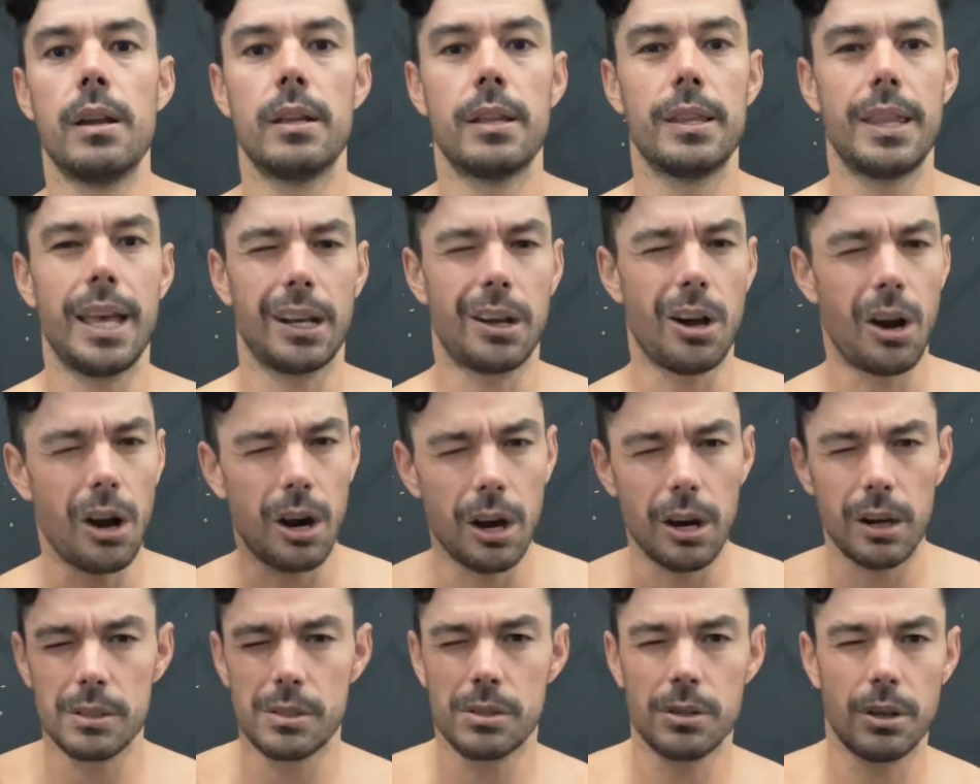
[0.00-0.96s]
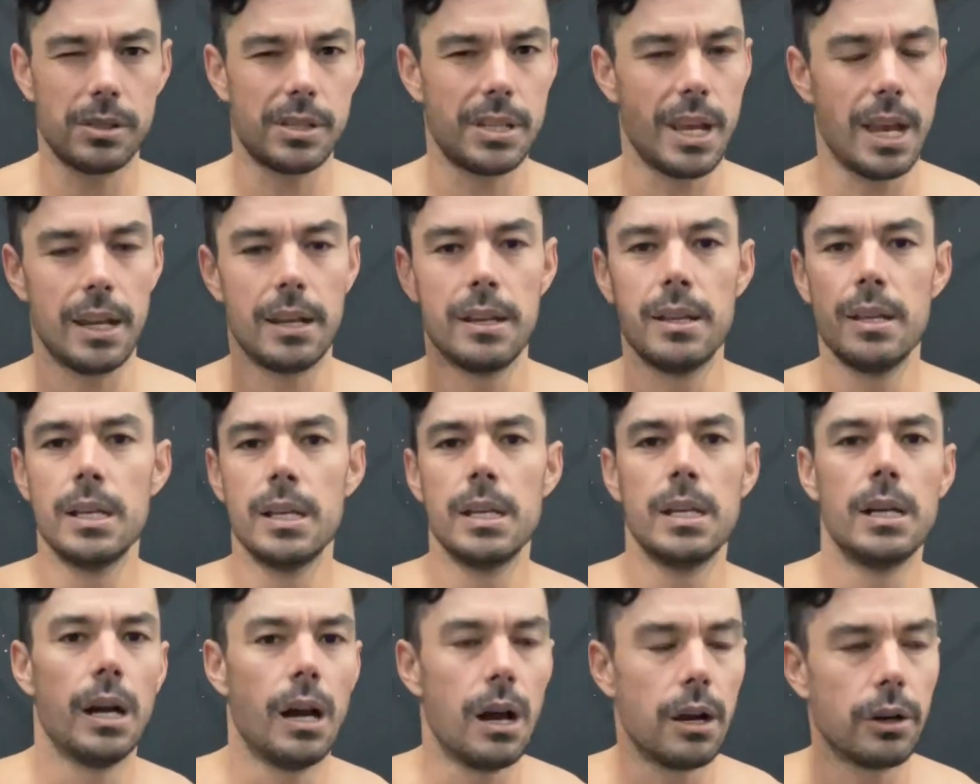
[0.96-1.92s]
it starts that
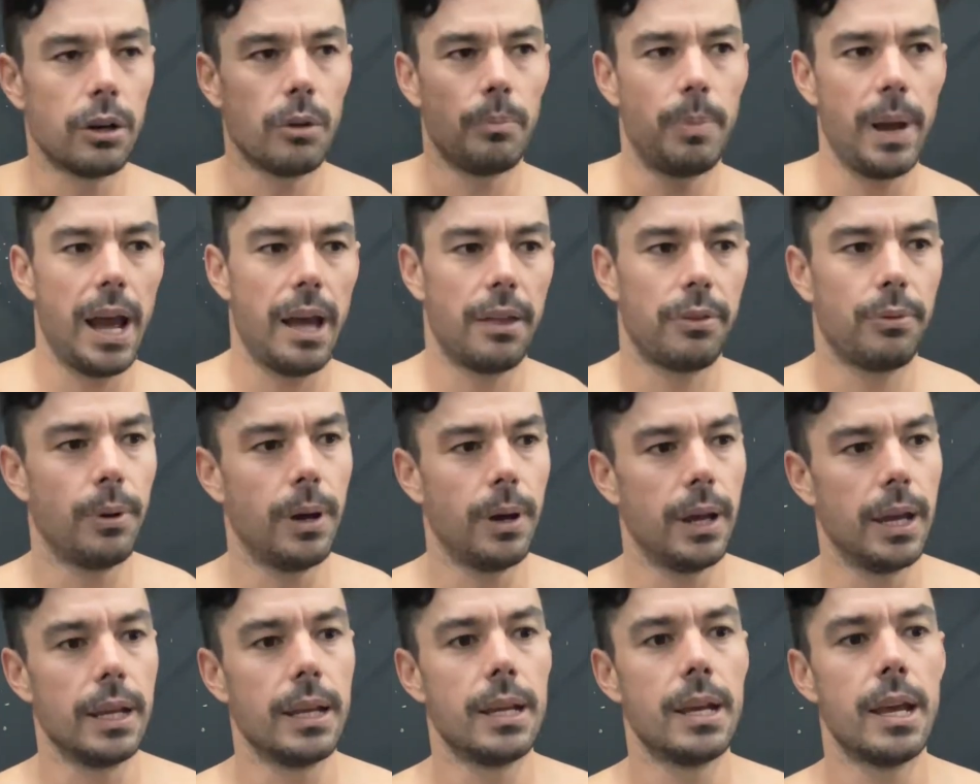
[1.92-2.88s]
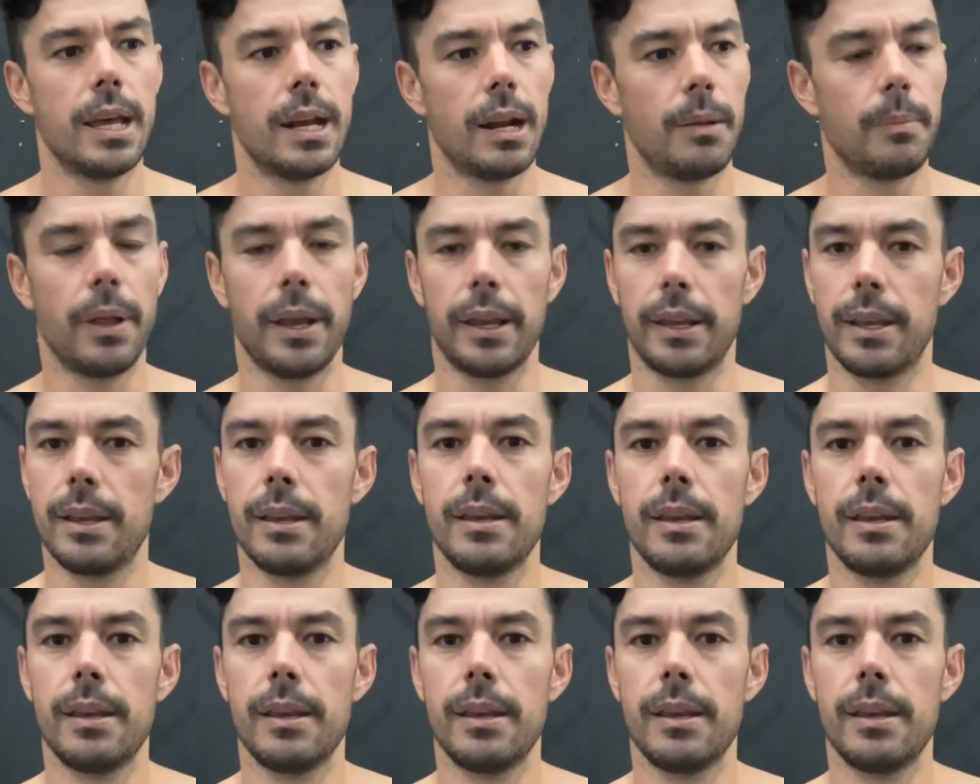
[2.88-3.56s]
hunger pathway, and I'm like,